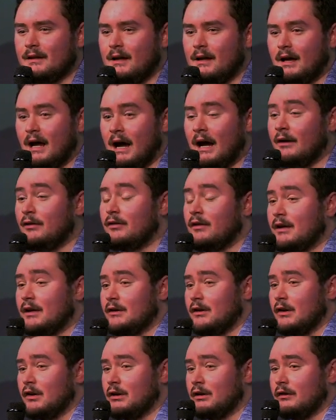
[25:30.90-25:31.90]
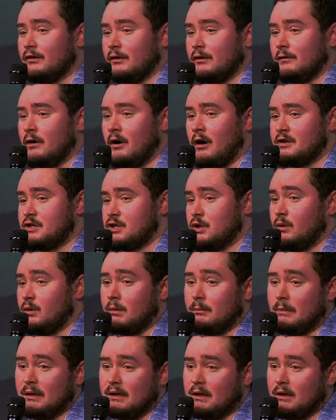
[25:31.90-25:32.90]
I think in the goodness of God, she would have
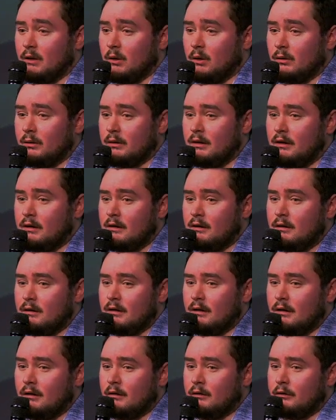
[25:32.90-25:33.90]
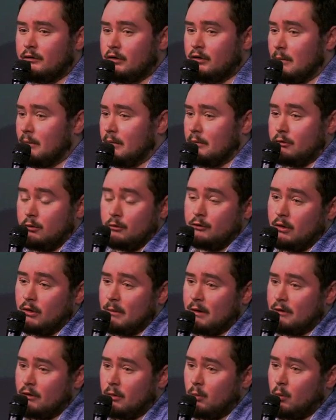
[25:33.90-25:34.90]
been healed some through some
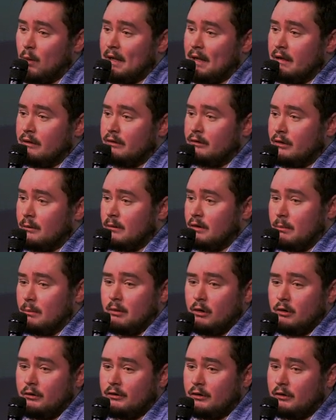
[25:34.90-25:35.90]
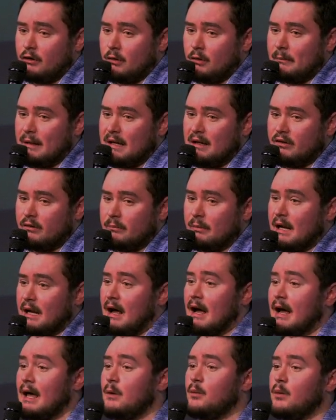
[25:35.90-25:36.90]
other way, some other person or means, but
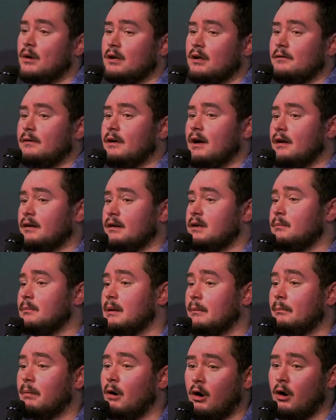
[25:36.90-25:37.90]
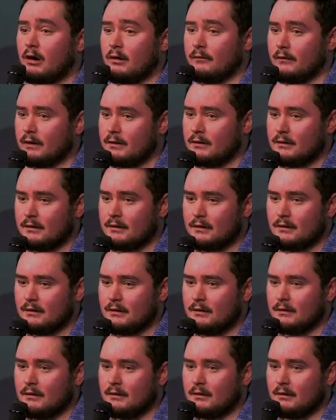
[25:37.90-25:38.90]
I wouldn't have gotten to be a part of it.
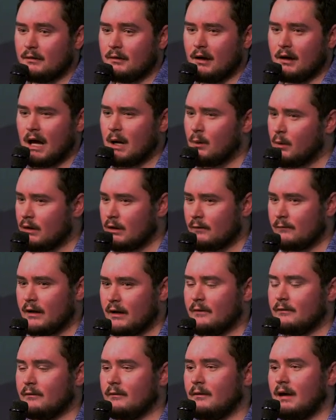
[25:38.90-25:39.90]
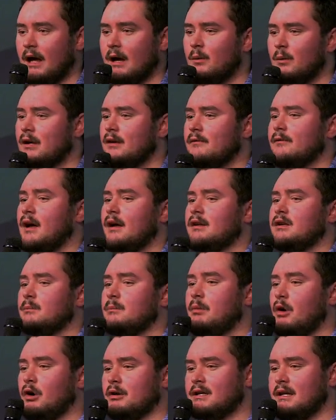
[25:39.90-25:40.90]
I wouldn't have gotten to
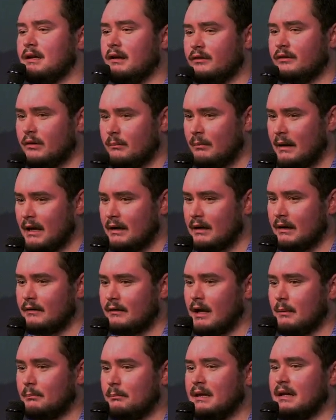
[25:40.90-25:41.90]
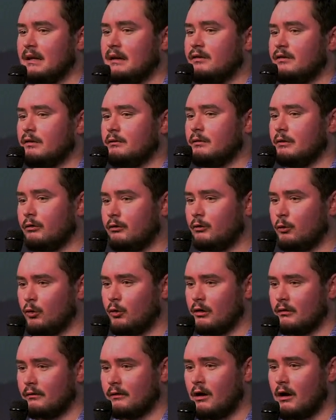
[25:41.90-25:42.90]
participate in that piece of the story
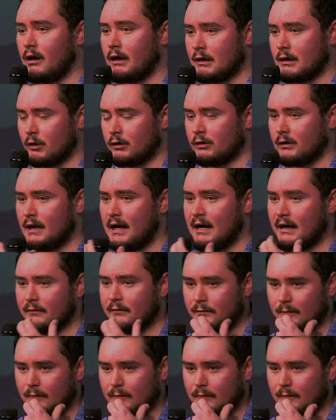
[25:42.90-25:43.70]
of God in her life.